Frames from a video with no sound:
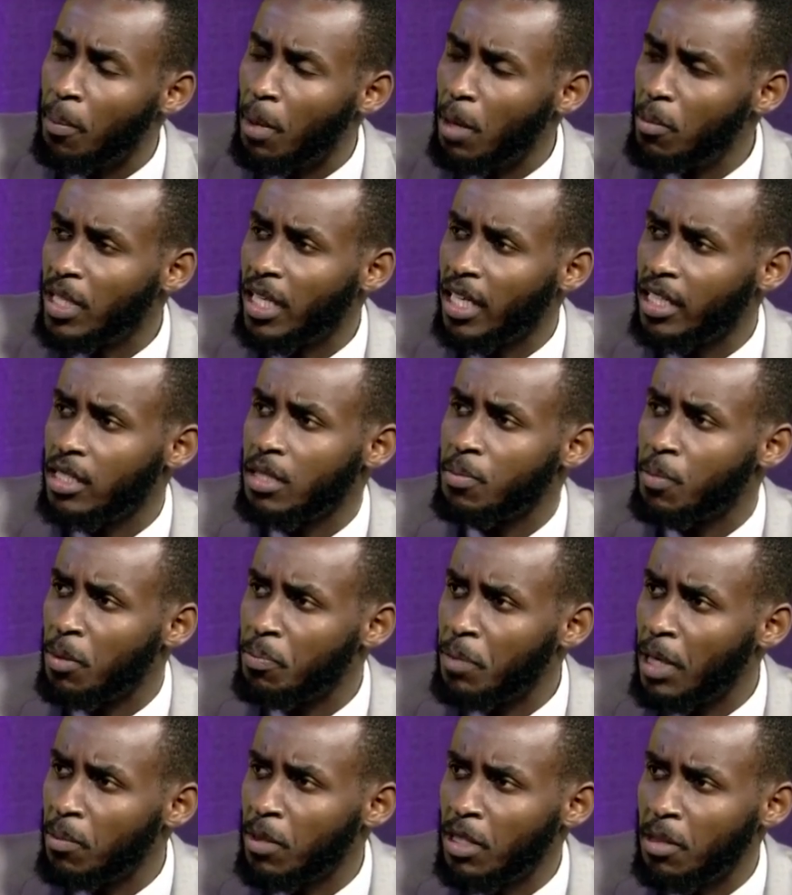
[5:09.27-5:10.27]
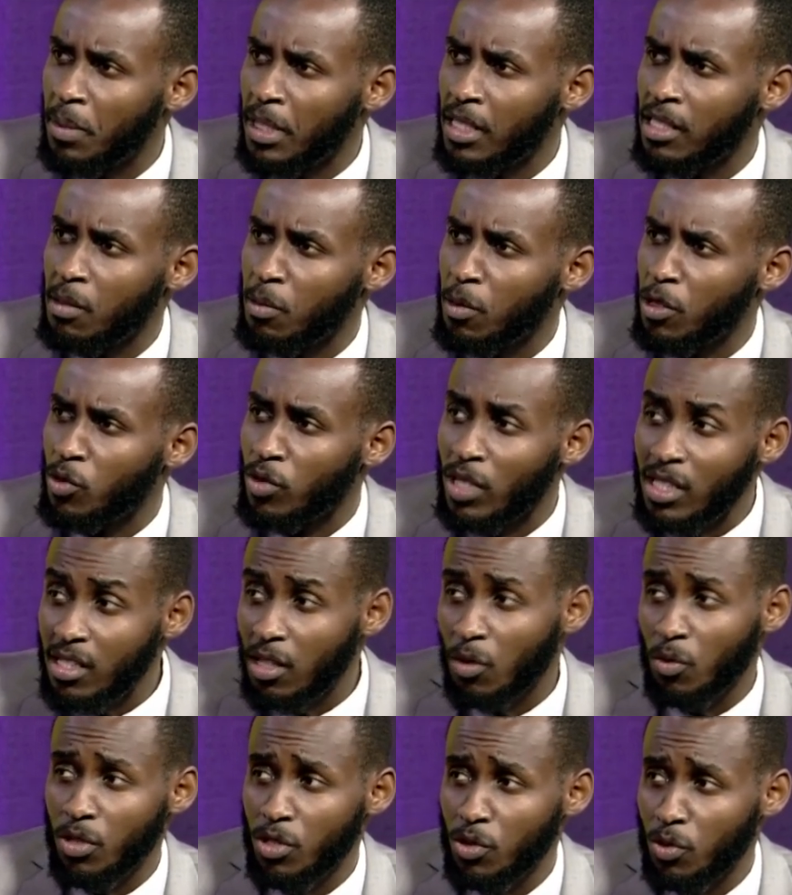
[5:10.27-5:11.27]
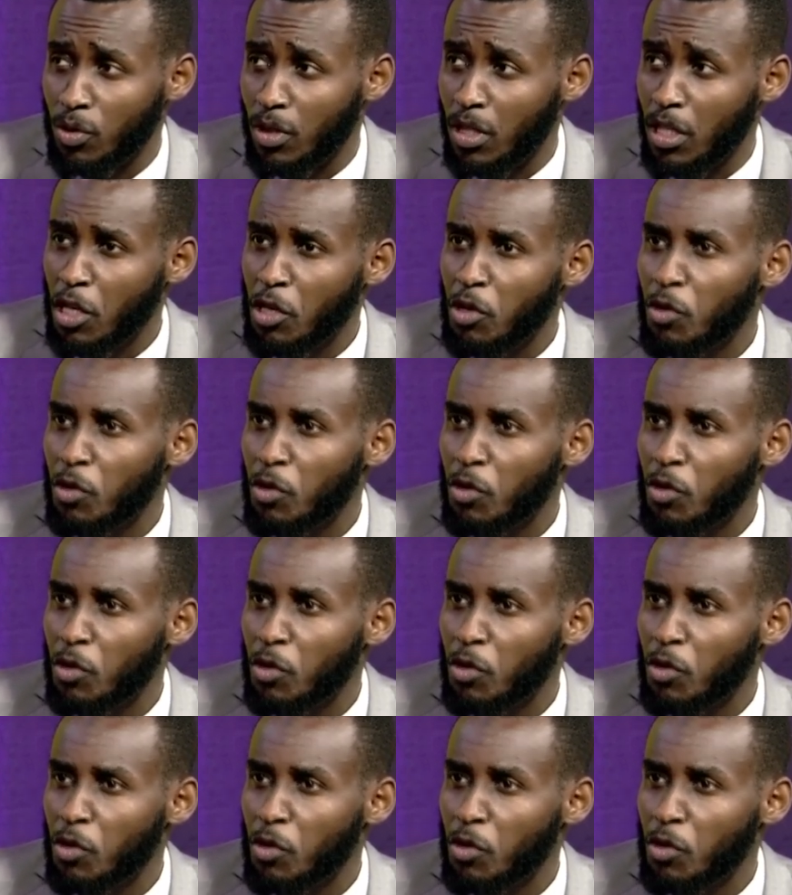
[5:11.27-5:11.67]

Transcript: public participation? That's the question.